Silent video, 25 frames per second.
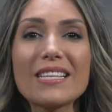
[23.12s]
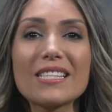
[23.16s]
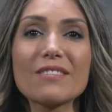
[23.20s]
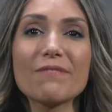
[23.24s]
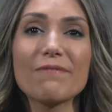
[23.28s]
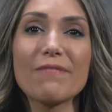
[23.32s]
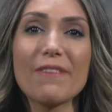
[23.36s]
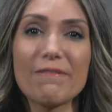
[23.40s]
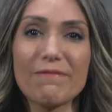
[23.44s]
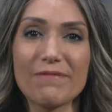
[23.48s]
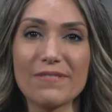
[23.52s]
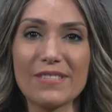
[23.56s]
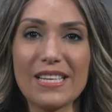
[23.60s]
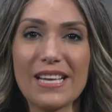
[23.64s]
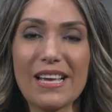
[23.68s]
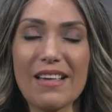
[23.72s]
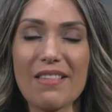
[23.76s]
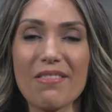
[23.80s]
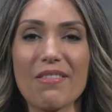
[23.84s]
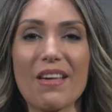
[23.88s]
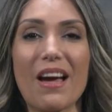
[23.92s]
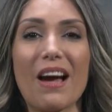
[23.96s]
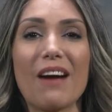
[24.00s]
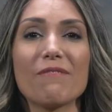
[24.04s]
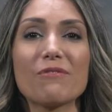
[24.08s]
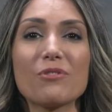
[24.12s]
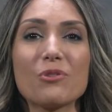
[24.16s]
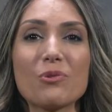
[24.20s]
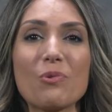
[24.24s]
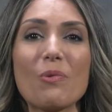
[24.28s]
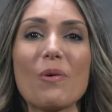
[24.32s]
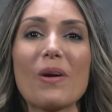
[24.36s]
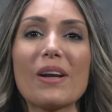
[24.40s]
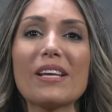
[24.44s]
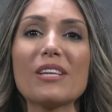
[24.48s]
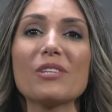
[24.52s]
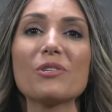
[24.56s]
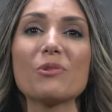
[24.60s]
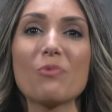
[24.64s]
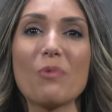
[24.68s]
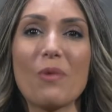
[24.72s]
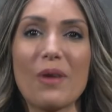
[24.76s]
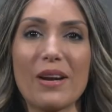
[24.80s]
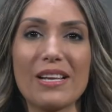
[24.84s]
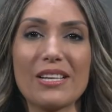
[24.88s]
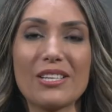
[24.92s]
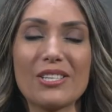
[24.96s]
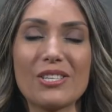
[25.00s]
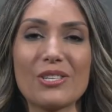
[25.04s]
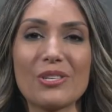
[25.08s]
15th of
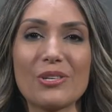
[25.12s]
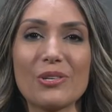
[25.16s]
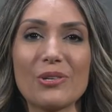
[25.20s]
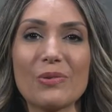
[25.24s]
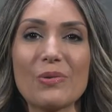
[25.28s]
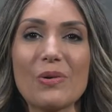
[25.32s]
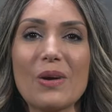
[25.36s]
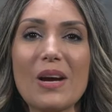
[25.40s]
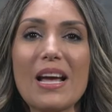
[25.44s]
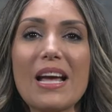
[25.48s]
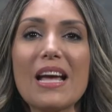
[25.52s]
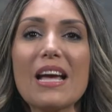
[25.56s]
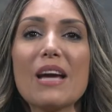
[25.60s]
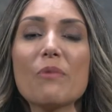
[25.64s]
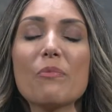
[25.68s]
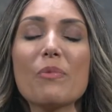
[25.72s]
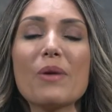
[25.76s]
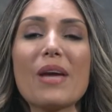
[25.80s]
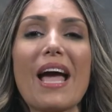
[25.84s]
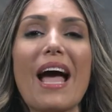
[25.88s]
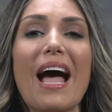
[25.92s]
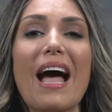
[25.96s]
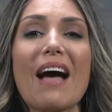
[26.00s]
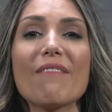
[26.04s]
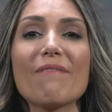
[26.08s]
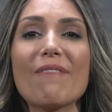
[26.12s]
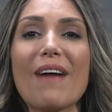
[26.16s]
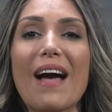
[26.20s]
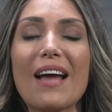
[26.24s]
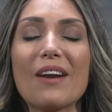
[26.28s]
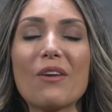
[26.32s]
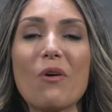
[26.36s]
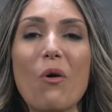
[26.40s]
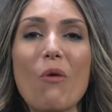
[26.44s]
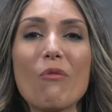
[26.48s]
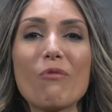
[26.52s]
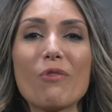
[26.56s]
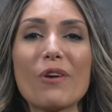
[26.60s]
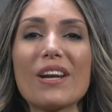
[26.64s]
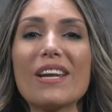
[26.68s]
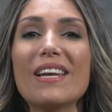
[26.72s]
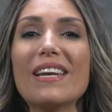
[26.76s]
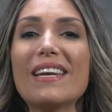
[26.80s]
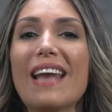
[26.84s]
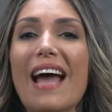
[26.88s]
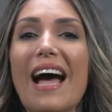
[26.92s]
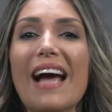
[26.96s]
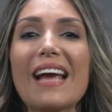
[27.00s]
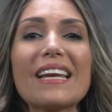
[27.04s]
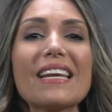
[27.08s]
2022, we have had over
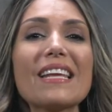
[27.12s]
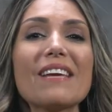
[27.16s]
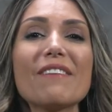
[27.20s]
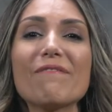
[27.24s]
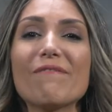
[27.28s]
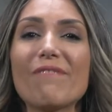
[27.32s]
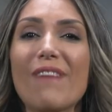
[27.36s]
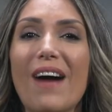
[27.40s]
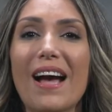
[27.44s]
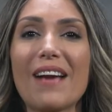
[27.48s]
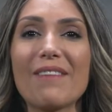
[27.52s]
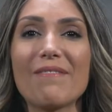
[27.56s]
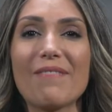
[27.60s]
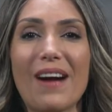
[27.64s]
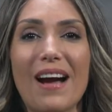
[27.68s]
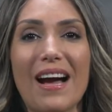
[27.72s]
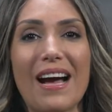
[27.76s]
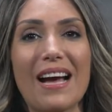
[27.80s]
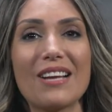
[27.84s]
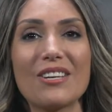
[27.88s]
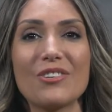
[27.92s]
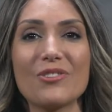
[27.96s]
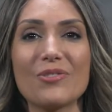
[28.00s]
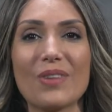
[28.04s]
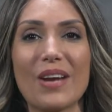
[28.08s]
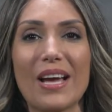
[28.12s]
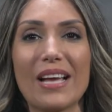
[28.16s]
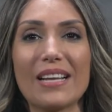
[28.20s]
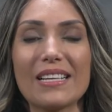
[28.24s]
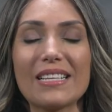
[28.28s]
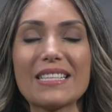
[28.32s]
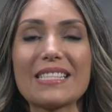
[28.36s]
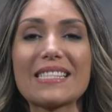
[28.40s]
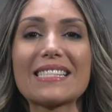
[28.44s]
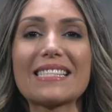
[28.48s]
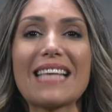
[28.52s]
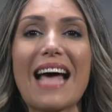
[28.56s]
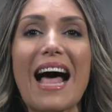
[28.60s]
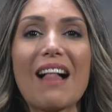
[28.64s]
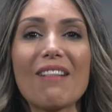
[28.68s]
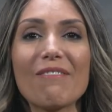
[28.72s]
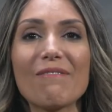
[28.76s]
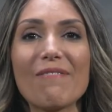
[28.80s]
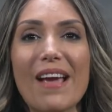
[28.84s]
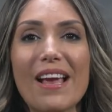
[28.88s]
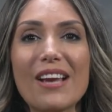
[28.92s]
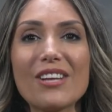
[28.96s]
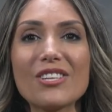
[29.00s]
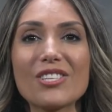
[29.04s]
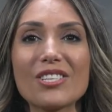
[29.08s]
9,500
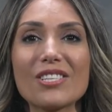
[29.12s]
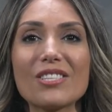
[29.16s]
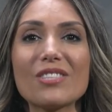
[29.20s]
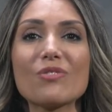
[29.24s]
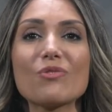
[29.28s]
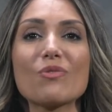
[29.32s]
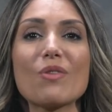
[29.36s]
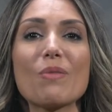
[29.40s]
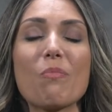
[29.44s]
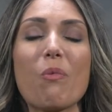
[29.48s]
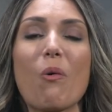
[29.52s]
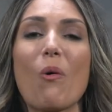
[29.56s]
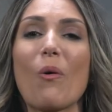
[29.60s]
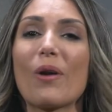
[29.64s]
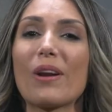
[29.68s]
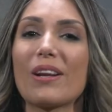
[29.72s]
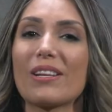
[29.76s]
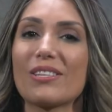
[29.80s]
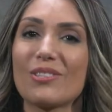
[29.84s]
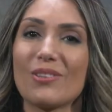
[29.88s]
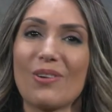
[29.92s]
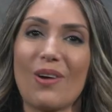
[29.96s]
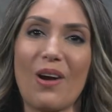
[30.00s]
salvations reported to our